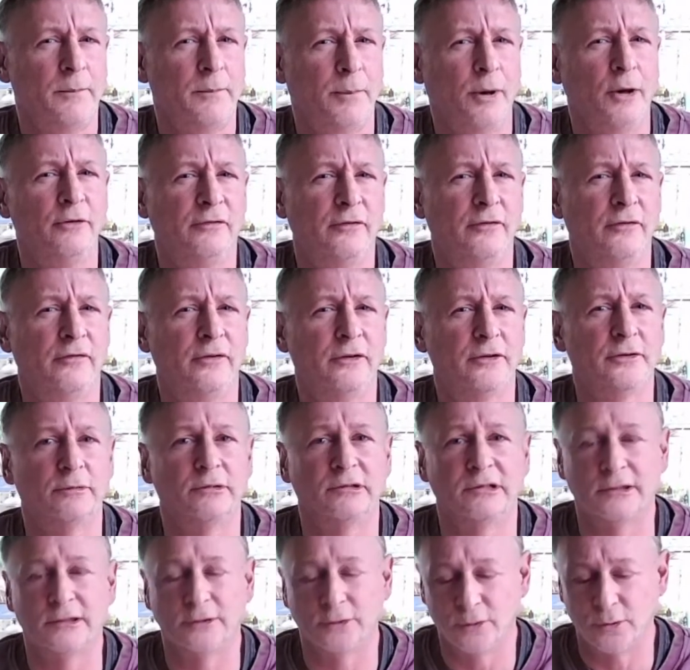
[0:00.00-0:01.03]
Both of us
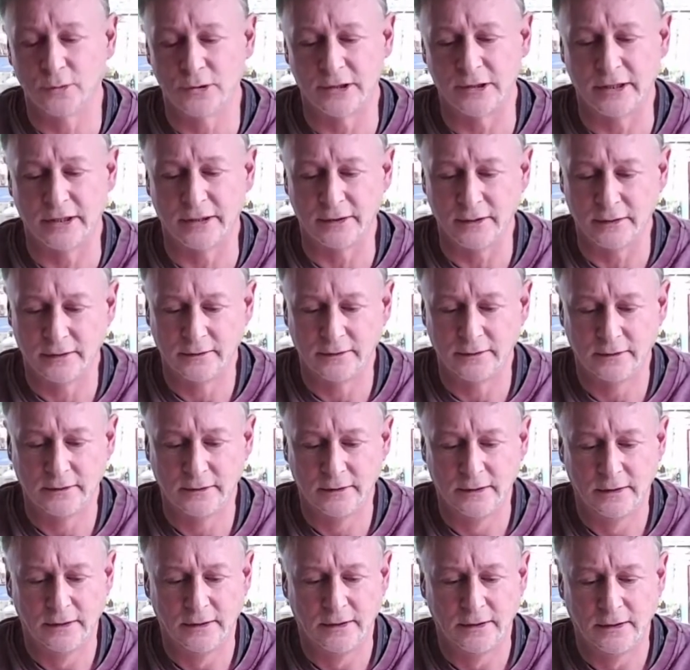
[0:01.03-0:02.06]
were exhausted.
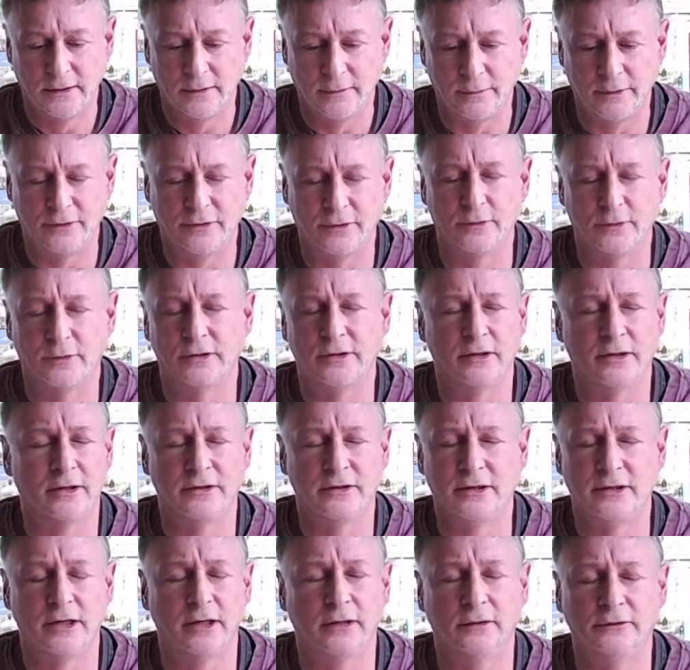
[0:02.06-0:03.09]
We thought to
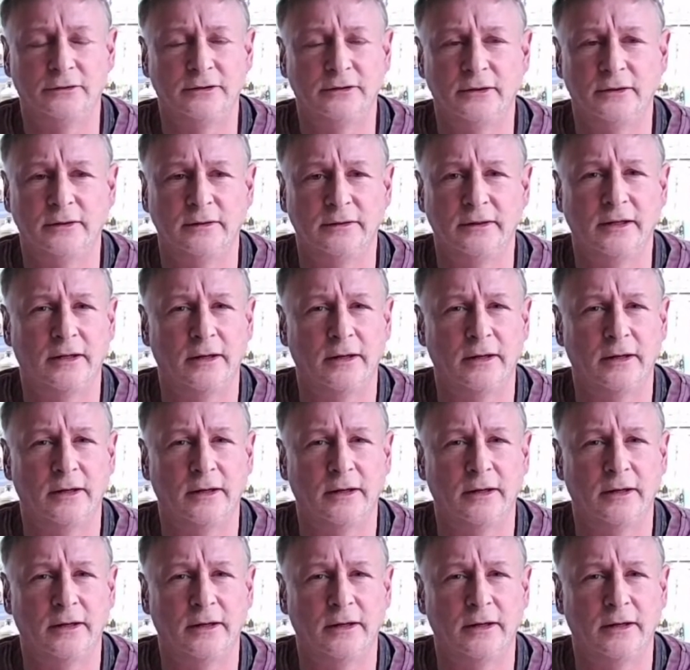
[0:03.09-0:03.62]
ourselves,